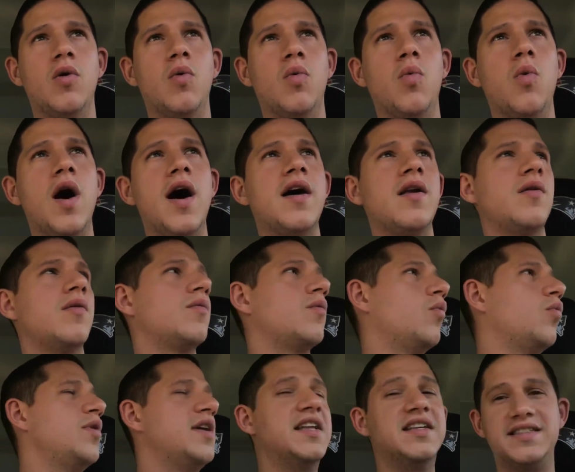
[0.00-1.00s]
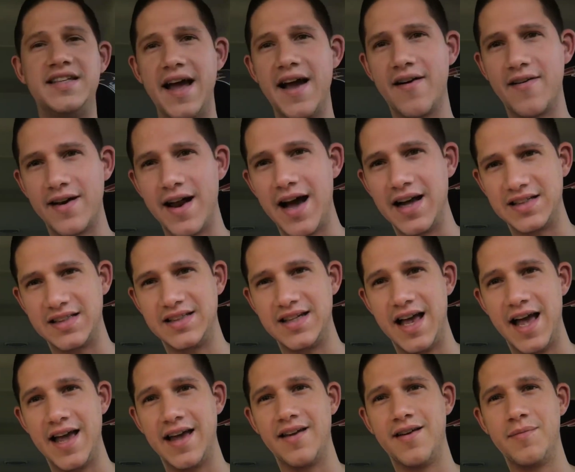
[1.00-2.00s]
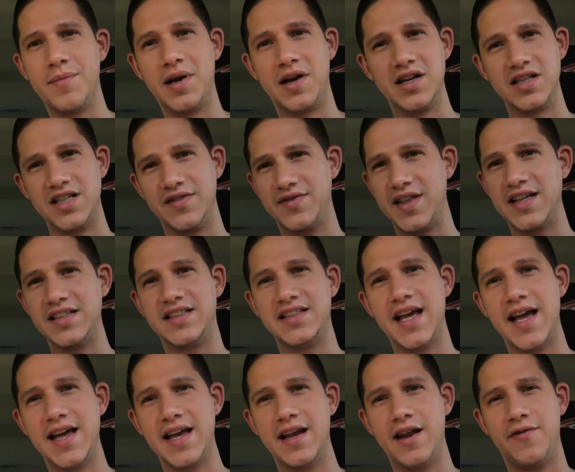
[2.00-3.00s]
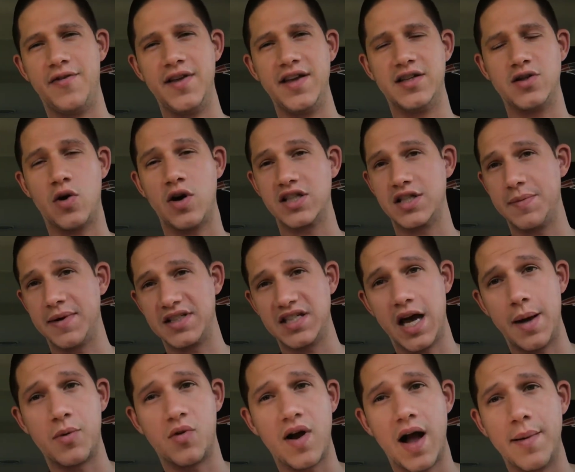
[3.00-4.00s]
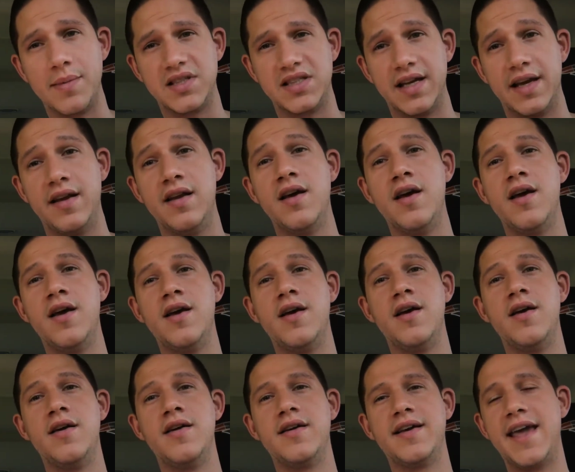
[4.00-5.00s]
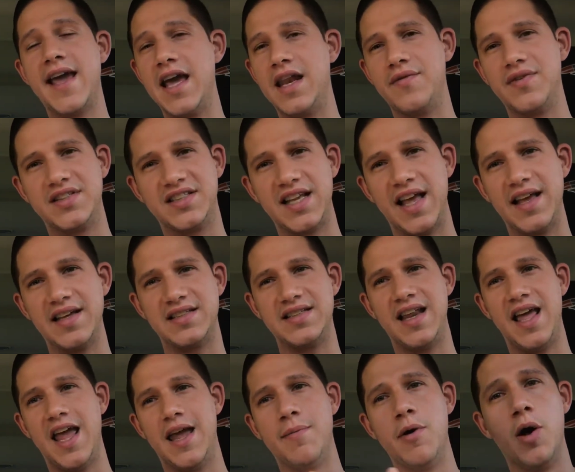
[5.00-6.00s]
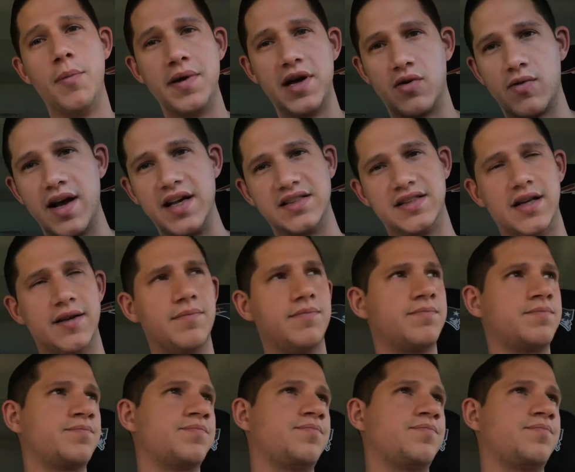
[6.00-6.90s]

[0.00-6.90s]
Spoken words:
what we dare not say. Because if they say it, if he talks about Tommy Robinson, can't even say his name, he'll be arrested."